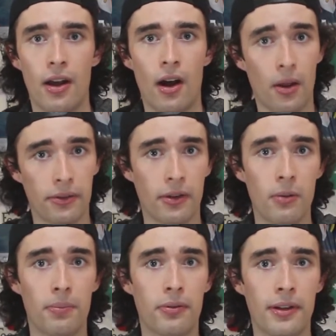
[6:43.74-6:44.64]
Also,
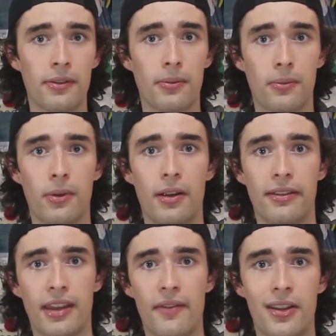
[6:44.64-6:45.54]
Prince
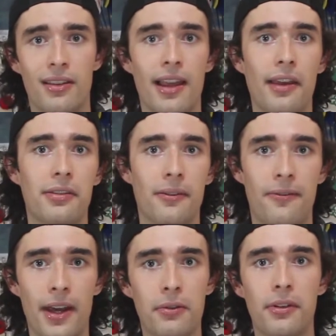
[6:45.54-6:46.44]
was given less
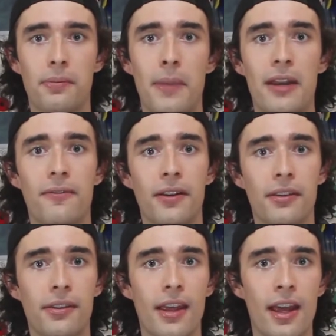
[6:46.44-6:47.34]
veterans
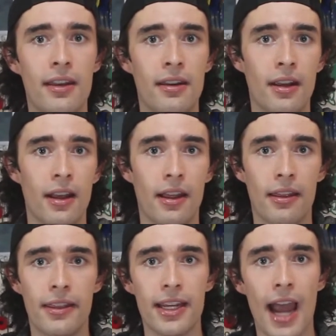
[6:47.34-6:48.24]
benefits than
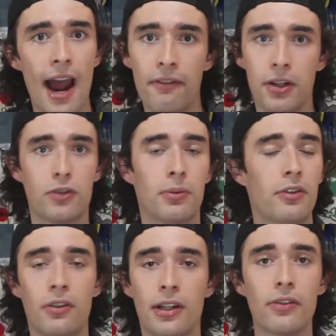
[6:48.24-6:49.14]
the average
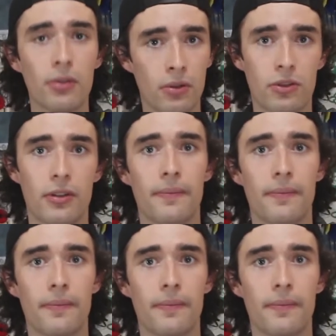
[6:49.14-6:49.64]
returning soldier.